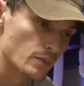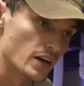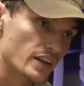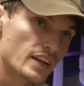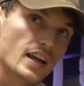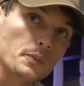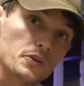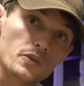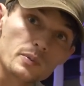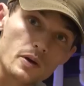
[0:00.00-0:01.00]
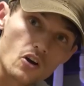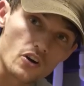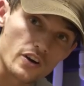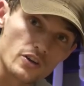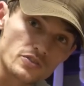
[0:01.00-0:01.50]
but I'm going to run my
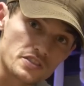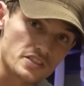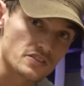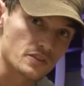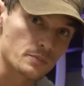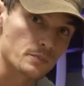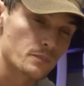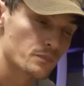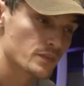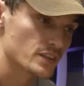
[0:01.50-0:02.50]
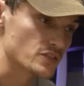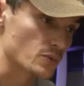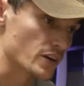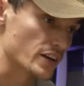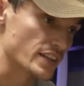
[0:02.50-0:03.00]
RO system to
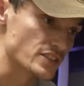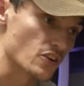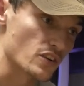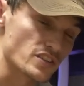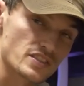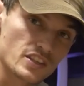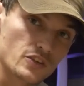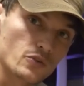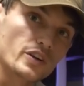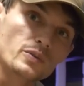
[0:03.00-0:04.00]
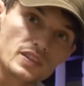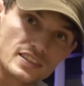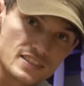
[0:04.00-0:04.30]
where it's on a solenoid with a